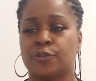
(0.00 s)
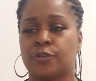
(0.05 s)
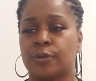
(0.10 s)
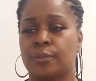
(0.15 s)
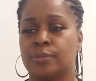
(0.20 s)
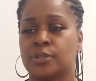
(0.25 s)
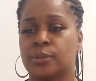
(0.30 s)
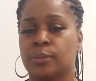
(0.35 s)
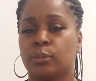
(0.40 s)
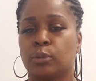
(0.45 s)

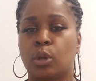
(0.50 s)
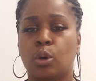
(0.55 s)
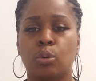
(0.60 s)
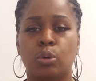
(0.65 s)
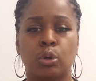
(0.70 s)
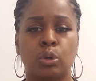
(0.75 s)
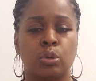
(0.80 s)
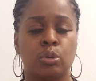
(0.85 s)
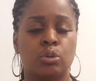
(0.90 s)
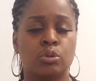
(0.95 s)
from some
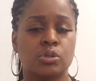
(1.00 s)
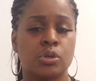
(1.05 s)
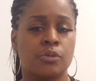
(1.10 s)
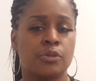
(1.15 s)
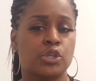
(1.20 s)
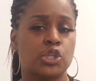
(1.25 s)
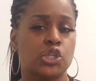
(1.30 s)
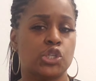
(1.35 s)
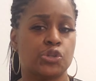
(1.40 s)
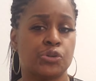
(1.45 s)
locals on
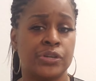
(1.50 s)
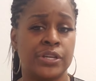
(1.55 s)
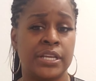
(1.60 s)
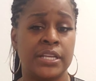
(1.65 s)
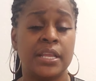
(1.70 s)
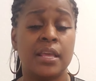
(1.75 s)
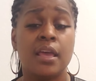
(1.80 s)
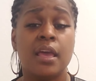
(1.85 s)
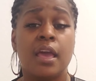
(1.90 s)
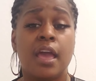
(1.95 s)
the
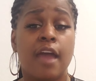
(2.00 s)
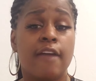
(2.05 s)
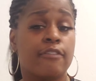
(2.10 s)
street,